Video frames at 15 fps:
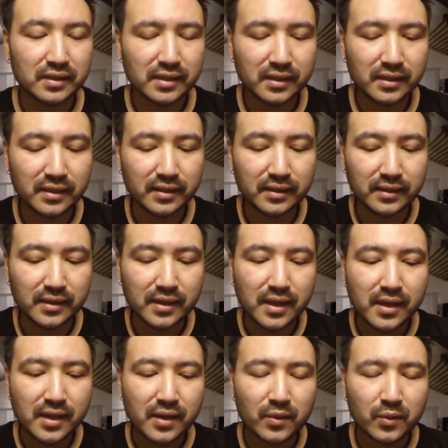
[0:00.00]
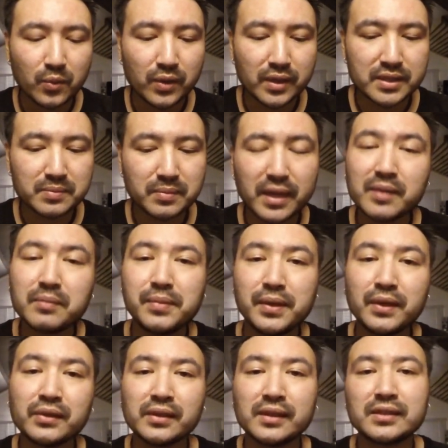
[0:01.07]
was my
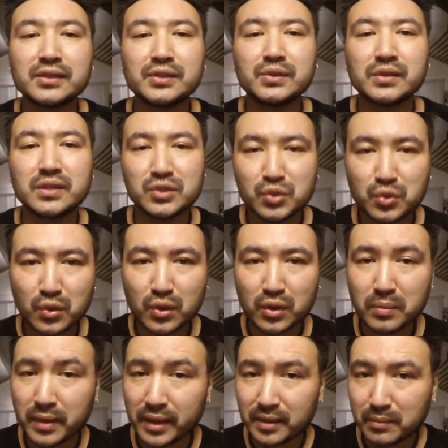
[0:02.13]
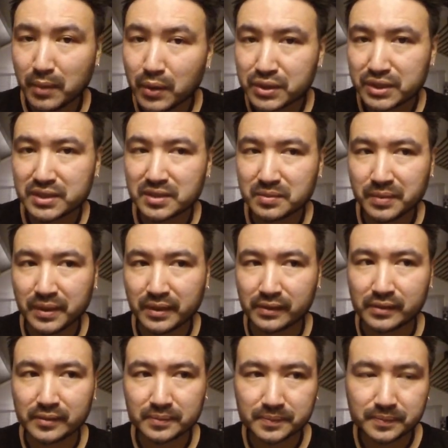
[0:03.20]
ability to control my emotions better.